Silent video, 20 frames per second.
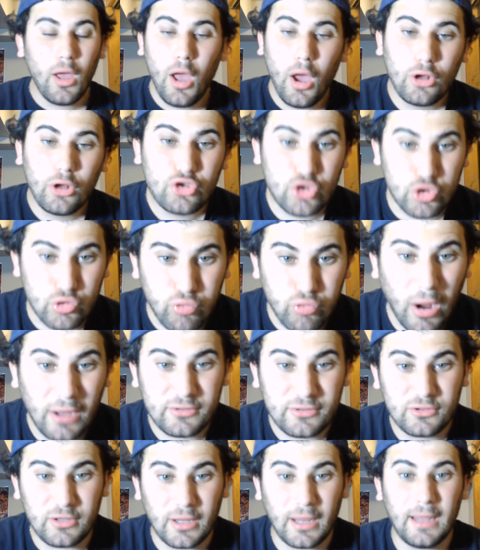
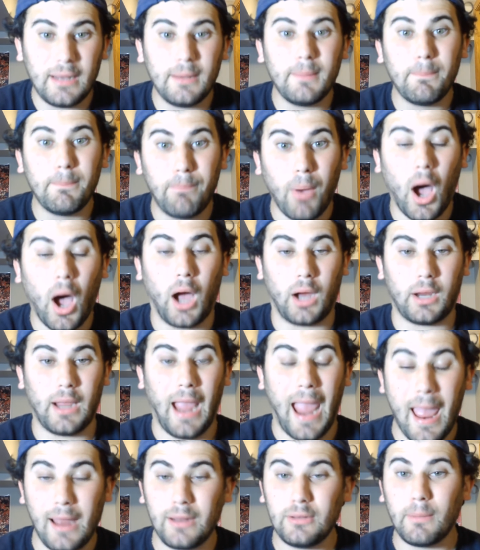Trust in Buck.
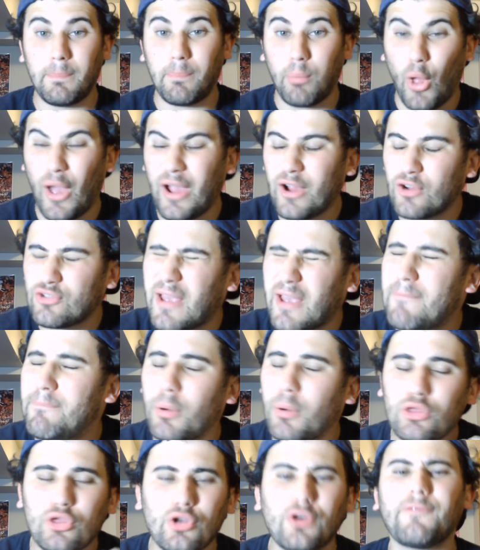And the players have
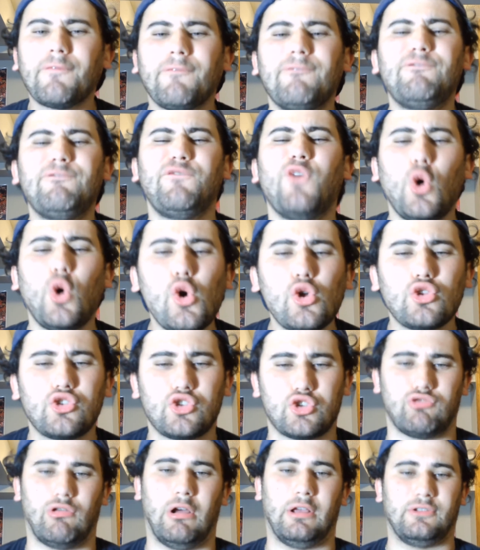put their full
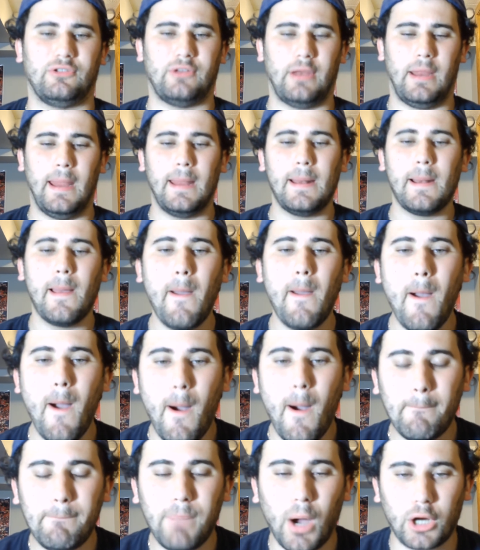trust in
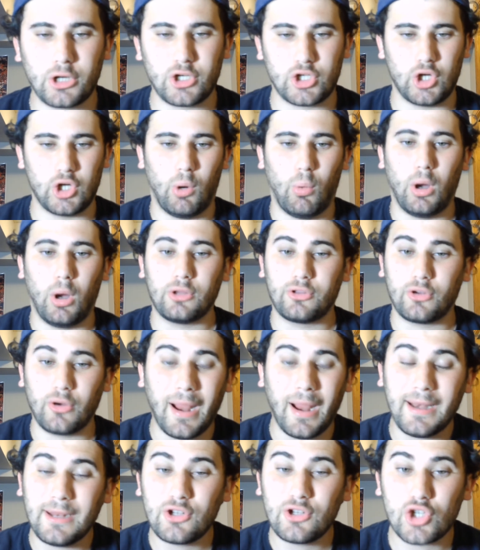Buck Showalter.
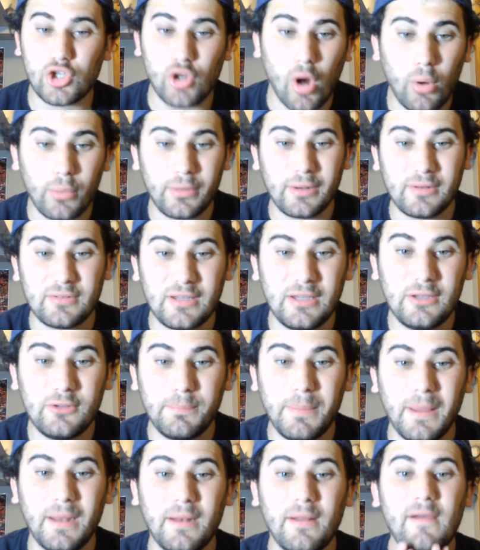And it's shown as he's
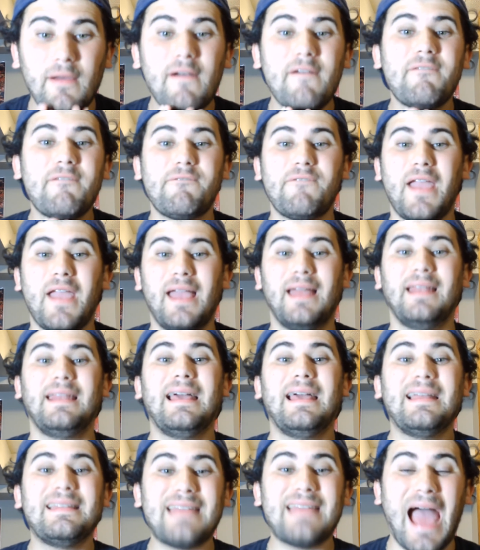been
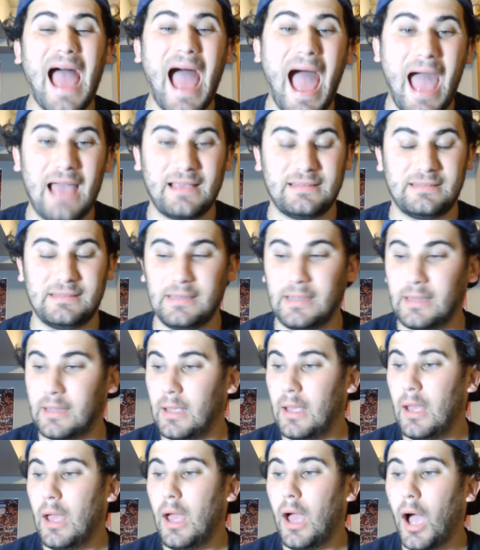fantastic.
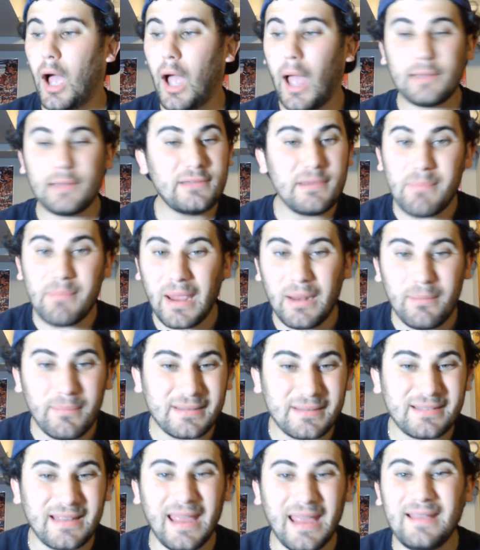Has he made
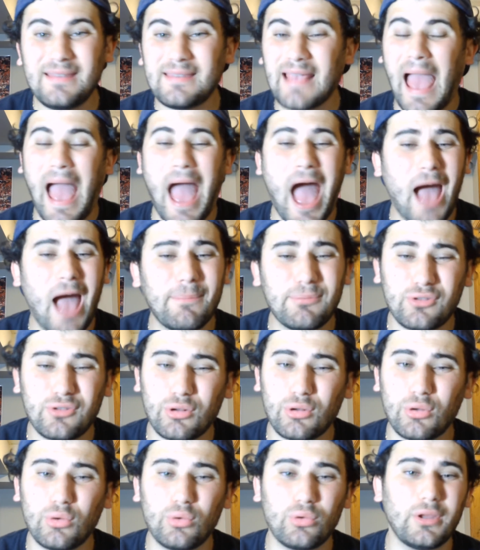mistakes?
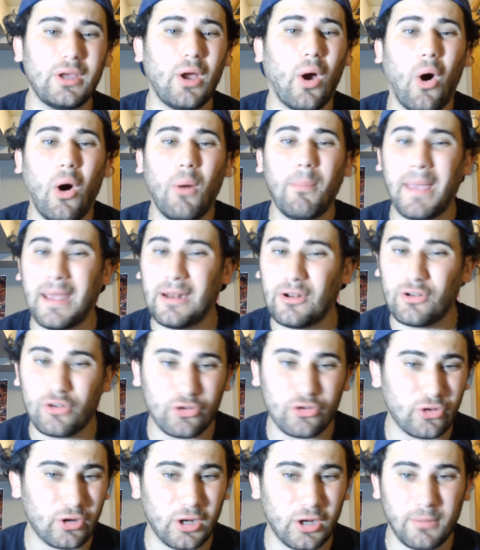Absolutely. All
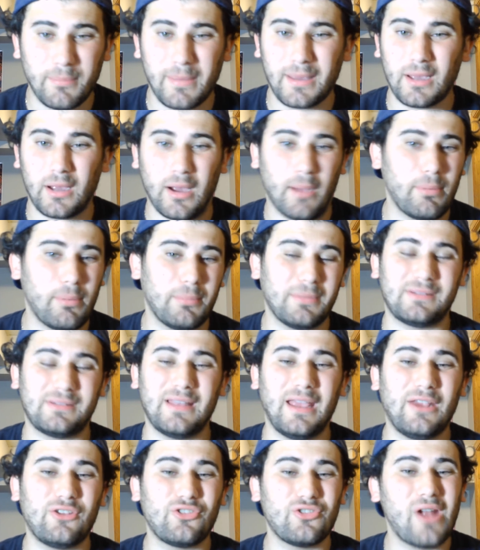managers are going to make a couple
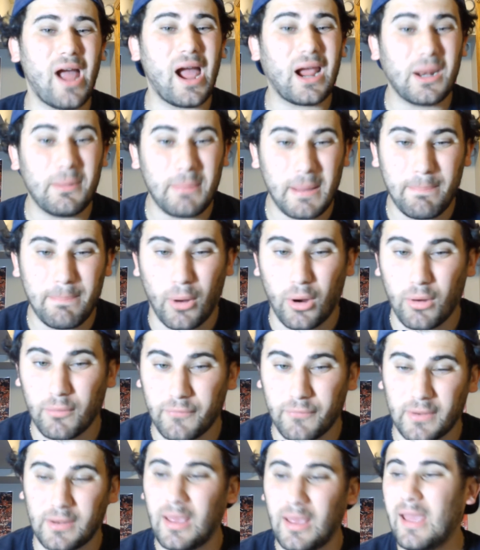mistakes. You're not going to be
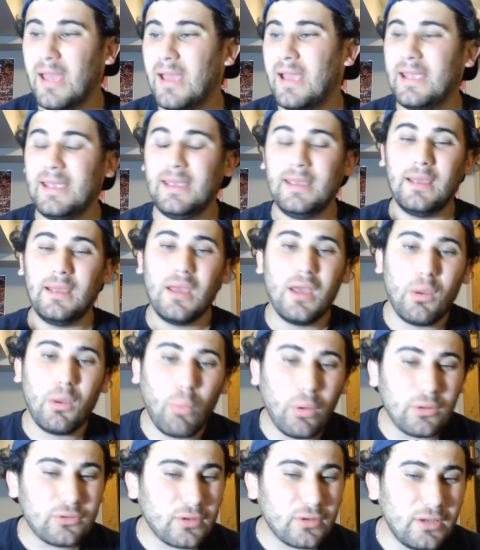perfect. He's
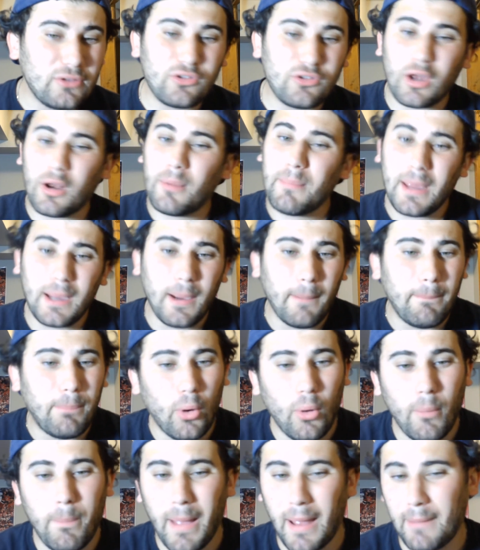going to make a
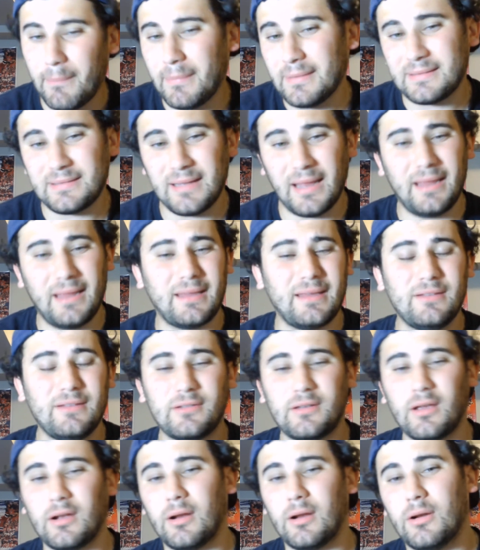bullpen mistake. He's
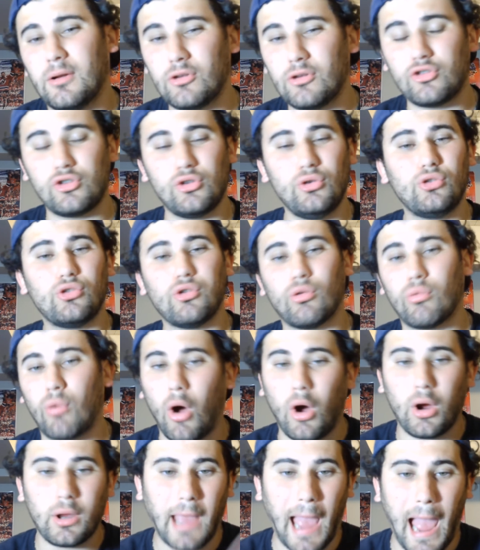going to choose the
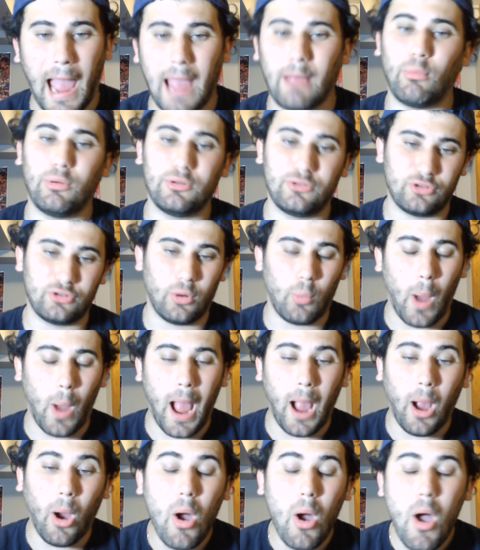wrong guy once in a while.